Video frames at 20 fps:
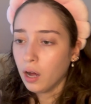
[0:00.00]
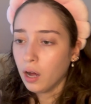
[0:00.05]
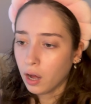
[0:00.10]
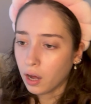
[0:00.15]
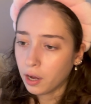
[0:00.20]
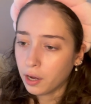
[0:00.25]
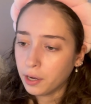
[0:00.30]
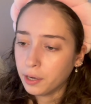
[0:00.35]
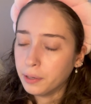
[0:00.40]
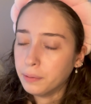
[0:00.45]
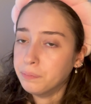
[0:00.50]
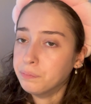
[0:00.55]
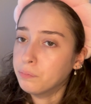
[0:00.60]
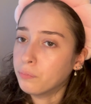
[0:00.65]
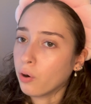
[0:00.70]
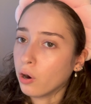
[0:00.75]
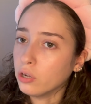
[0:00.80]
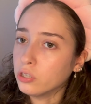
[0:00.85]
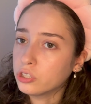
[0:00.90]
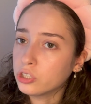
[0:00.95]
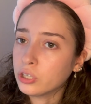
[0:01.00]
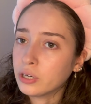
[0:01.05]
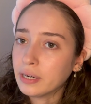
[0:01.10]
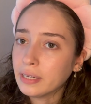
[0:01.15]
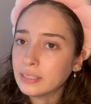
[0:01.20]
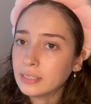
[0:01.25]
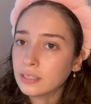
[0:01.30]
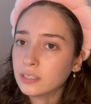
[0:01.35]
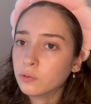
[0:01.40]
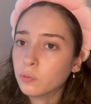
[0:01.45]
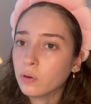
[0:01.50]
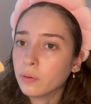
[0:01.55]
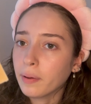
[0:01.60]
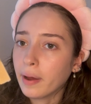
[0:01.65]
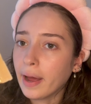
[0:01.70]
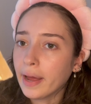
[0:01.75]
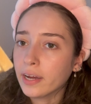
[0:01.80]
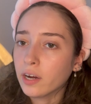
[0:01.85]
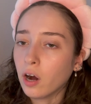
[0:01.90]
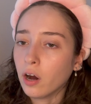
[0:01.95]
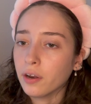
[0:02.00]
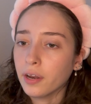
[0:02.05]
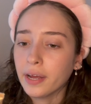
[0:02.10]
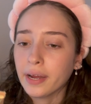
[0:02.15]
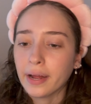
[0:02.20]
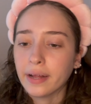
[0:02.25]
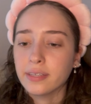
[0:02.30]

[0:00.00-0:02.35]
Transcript: um bronzer is this one by Iconic.